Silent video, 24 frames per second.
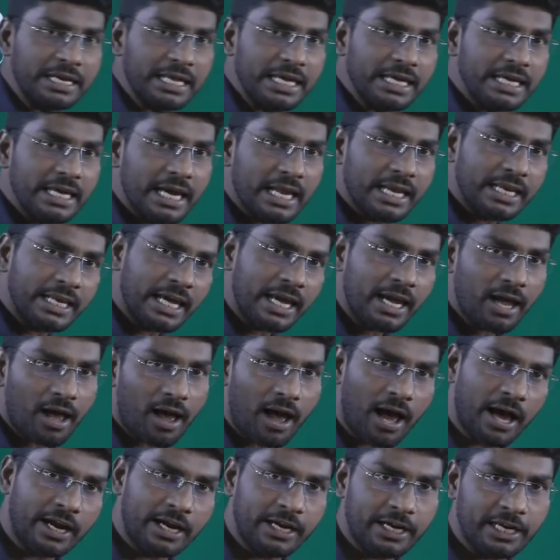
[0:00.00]
D N A,
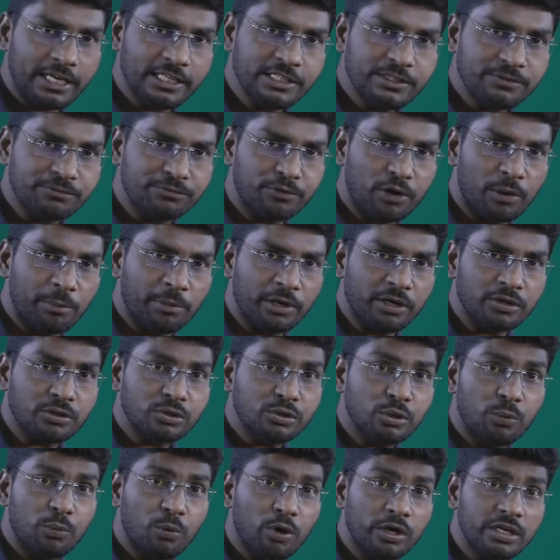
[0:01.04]
R N A is forming.
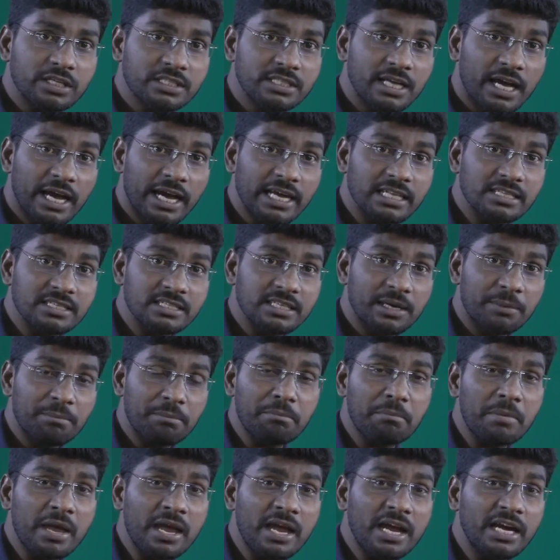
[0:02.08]
So what is the
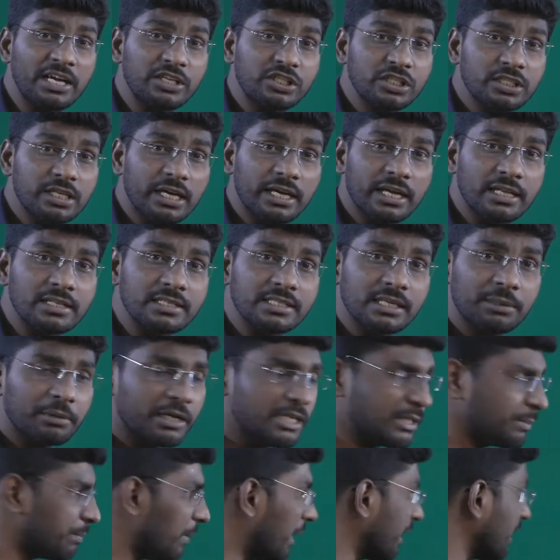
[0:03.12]
enzyme? Major enzyme
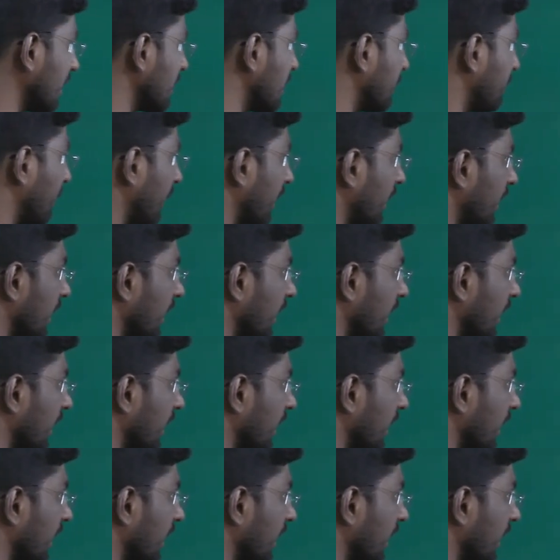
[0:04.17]
is participate